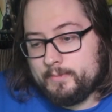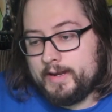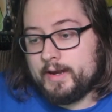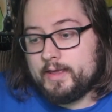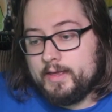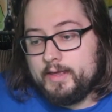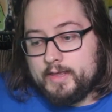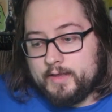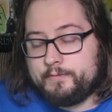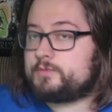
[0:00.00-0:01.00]
I'm like,
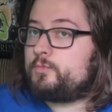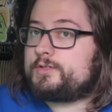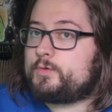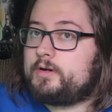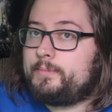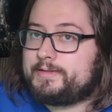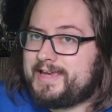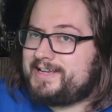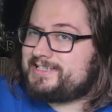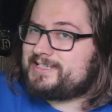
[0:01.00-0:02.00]
and there's more story
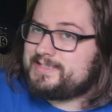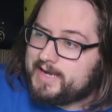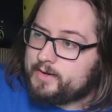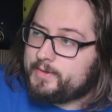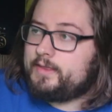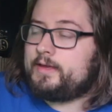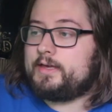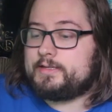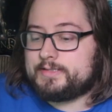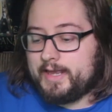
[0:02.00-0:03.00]
besides just this anime
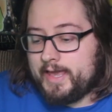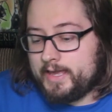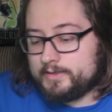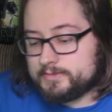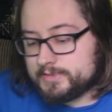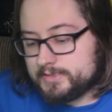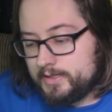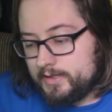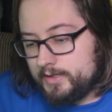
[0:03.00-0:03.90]
because it ends